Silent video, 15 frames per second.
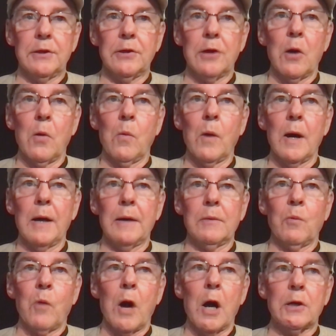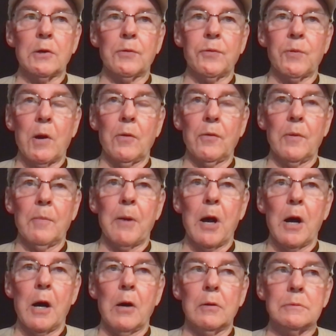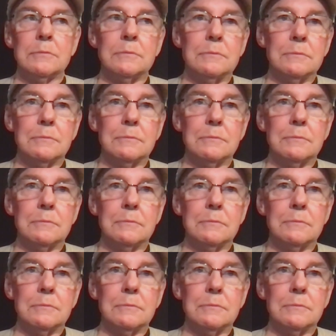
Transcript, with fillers: You don't want Walker throwing the ball